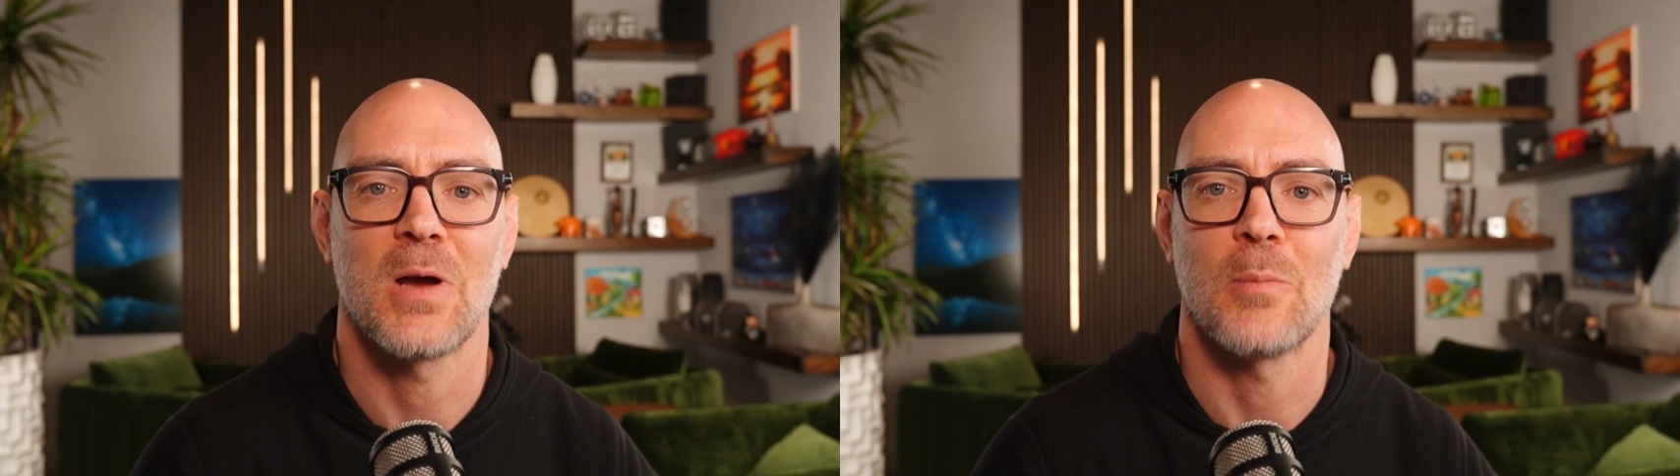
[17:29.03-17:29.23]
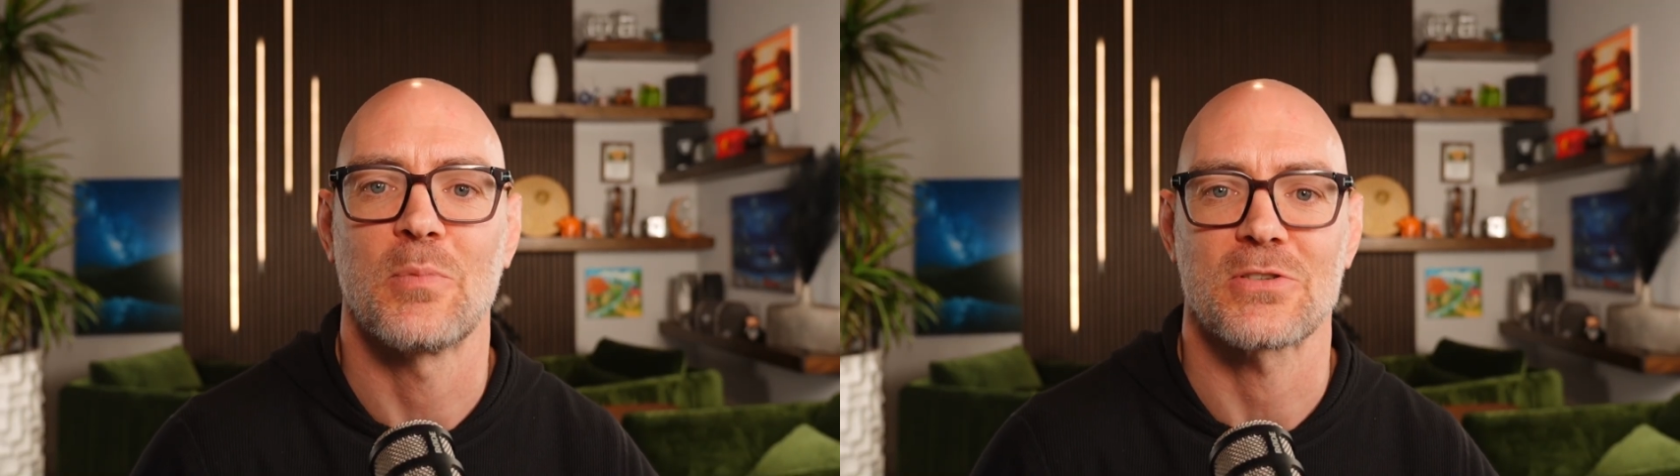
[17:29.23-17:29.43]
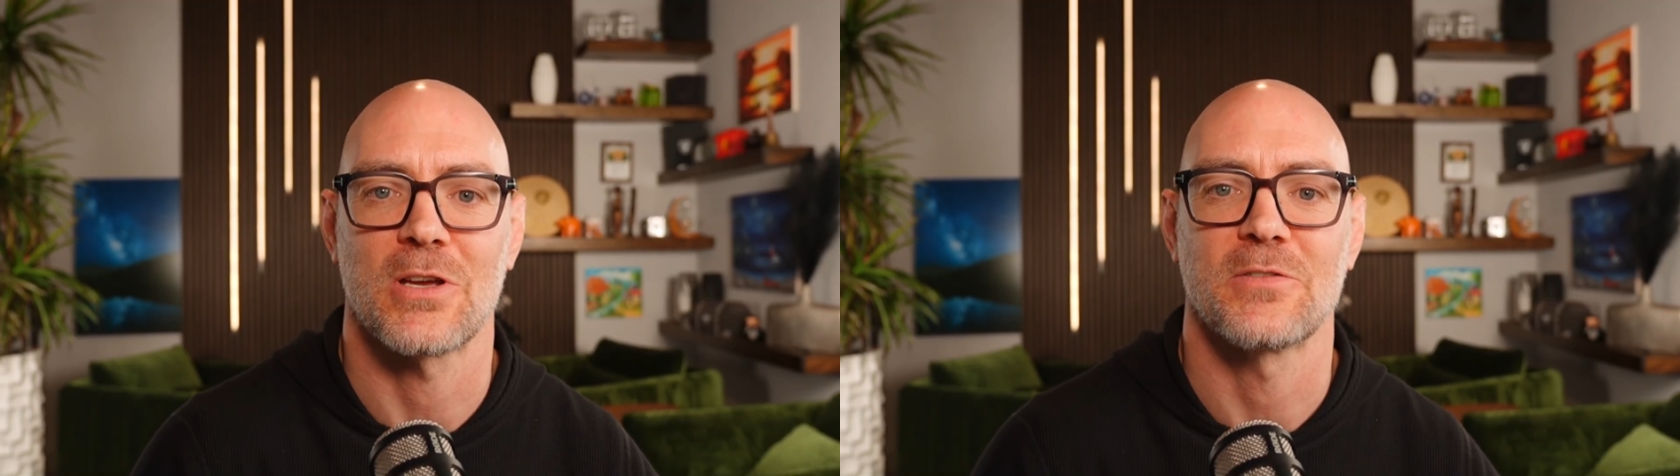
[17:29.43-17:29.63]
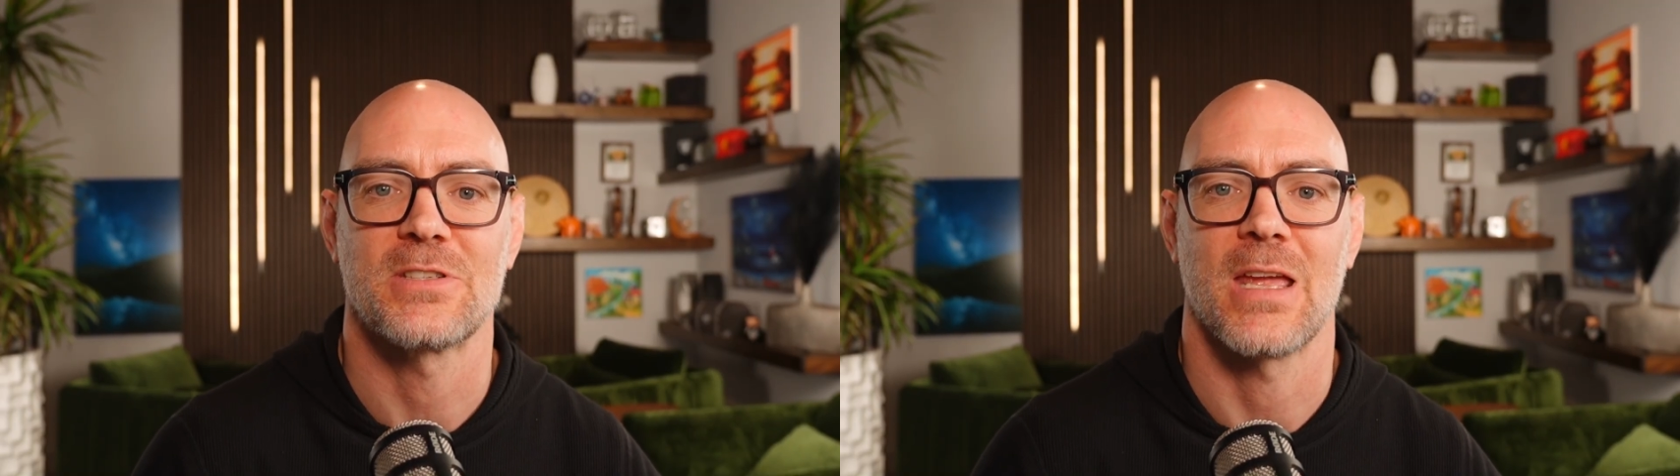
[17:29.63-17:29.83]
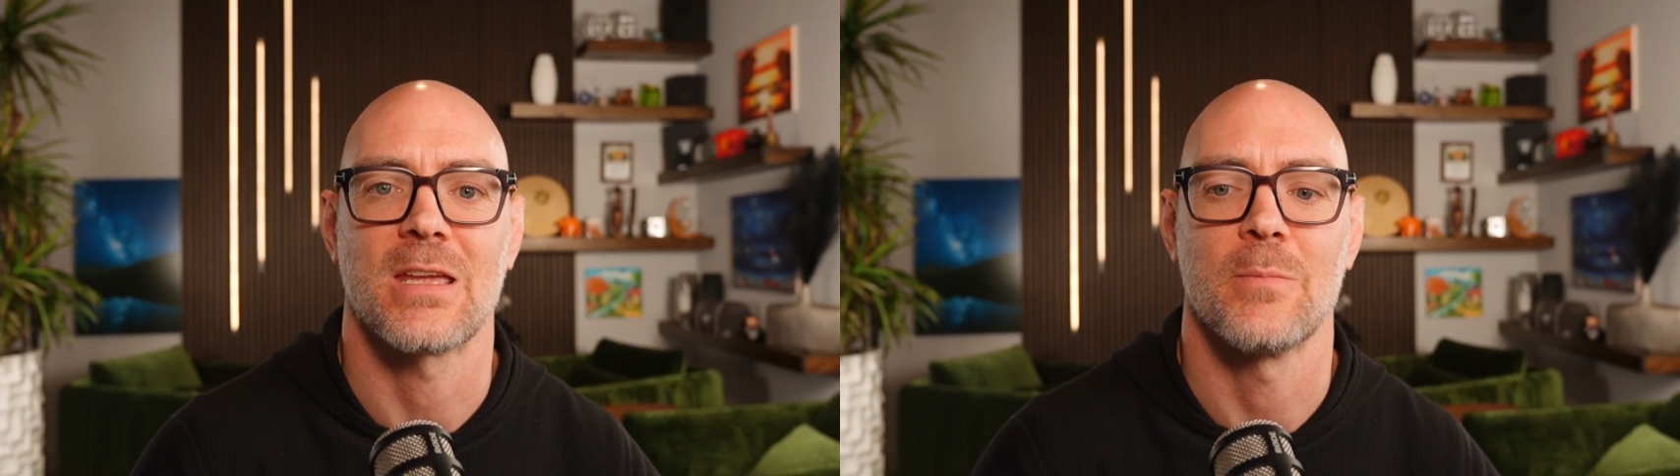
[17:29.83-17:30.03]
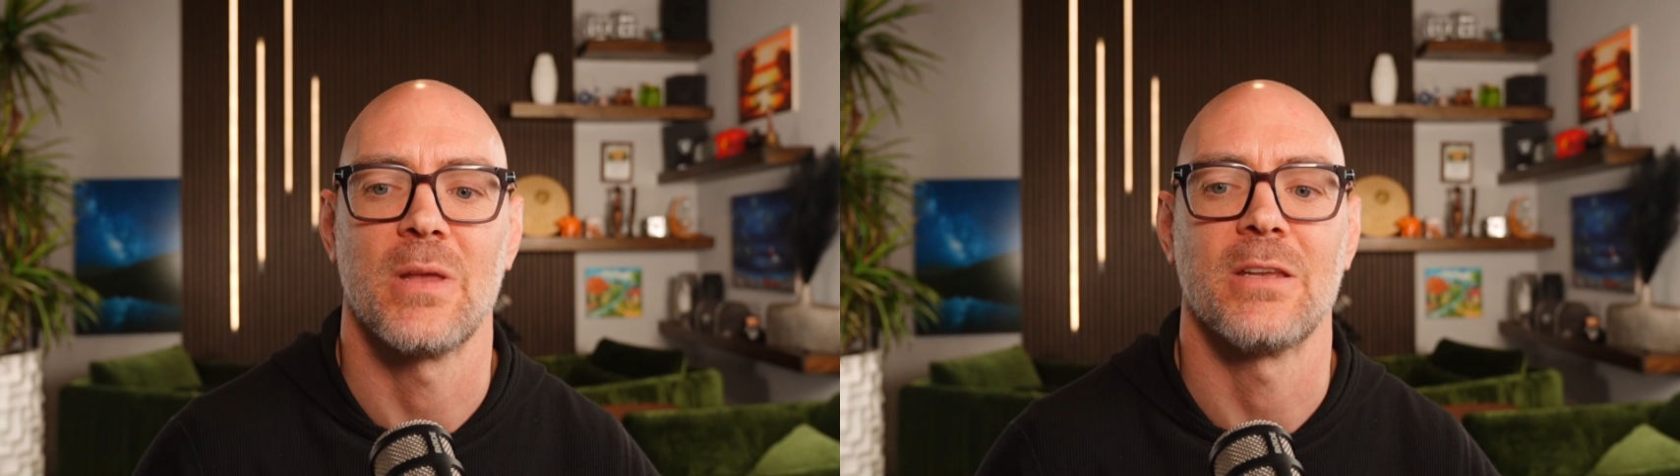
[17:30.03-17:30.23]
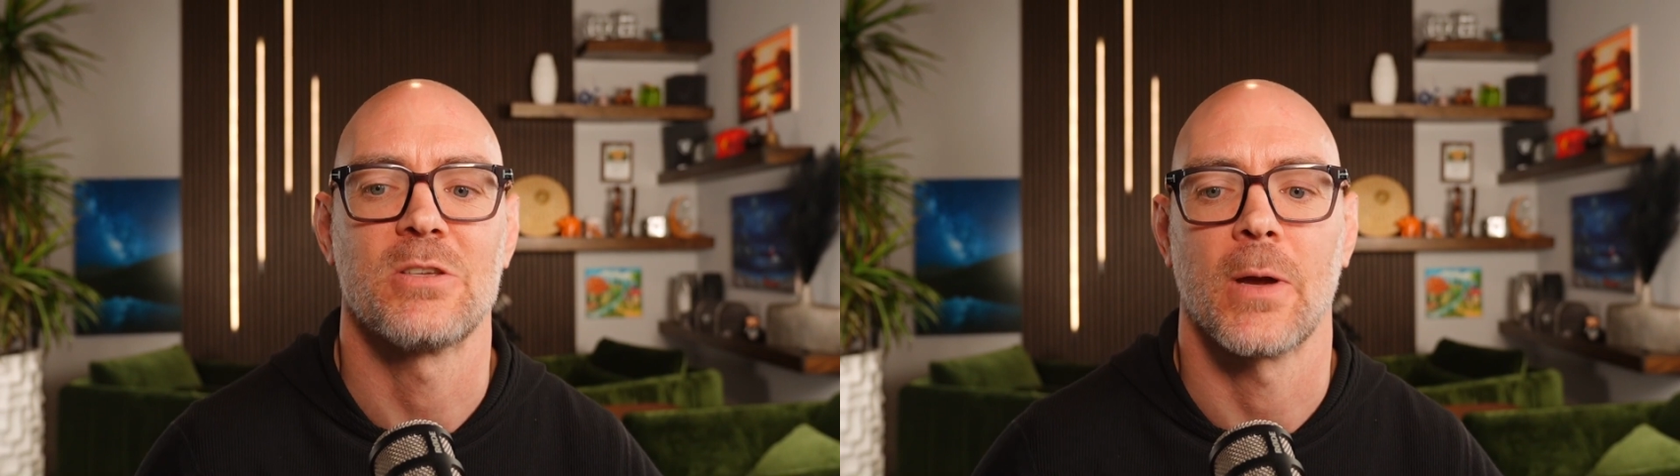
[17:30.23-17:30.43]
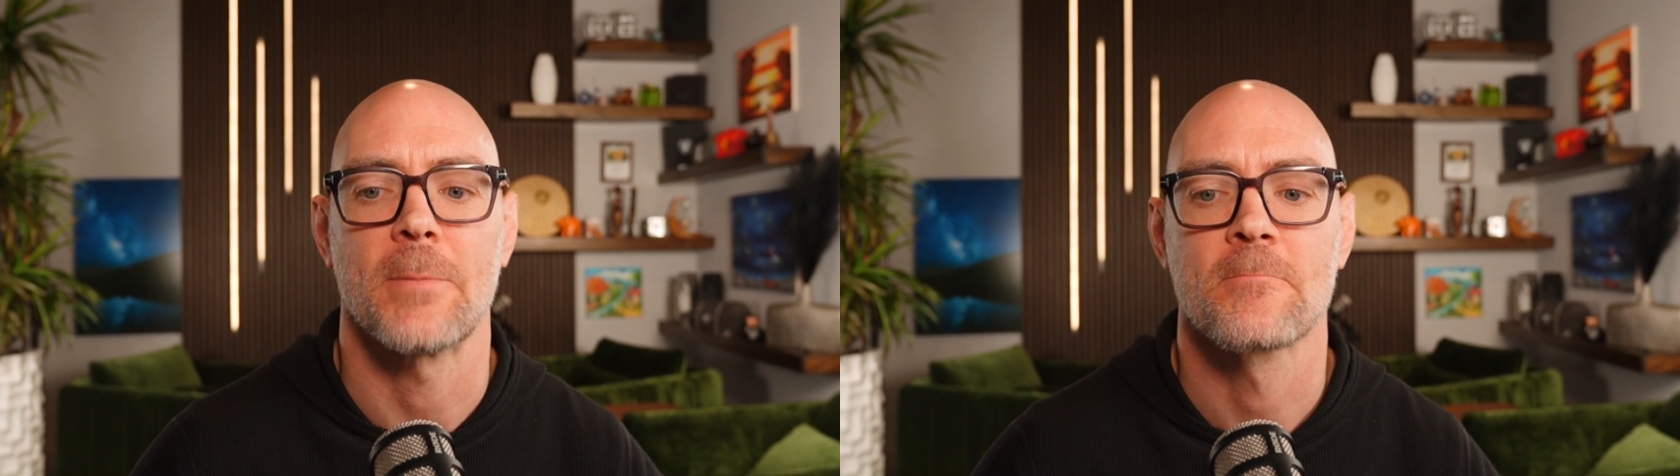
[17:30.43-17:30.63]
help yourself stay committed
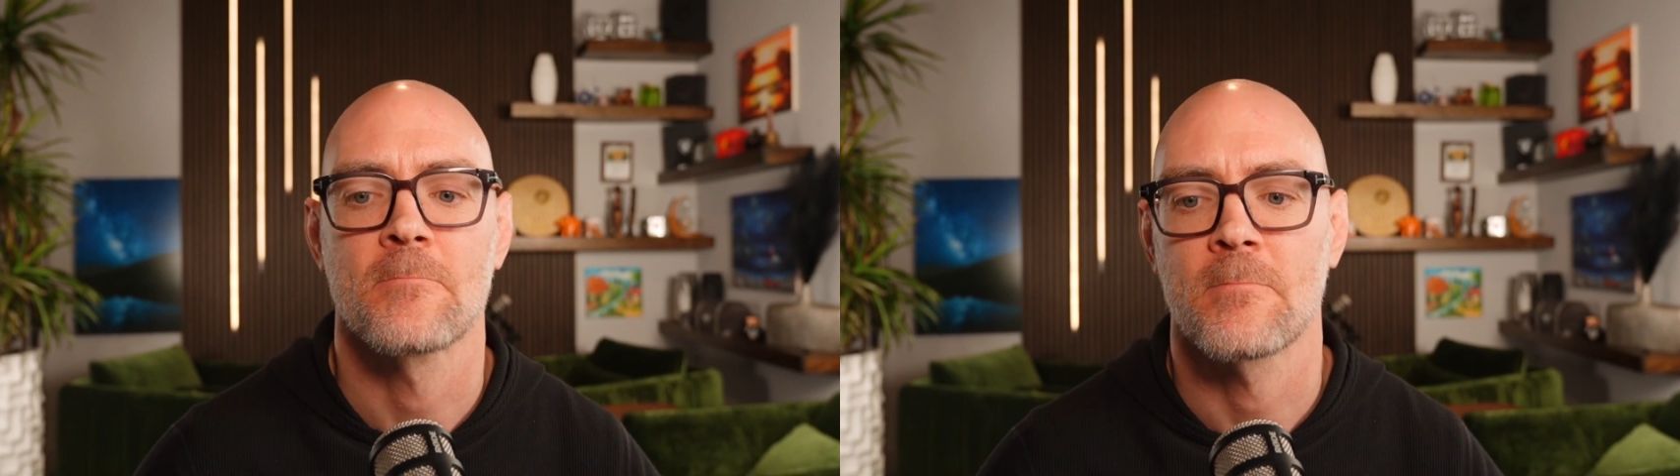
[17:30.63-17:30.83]
to it.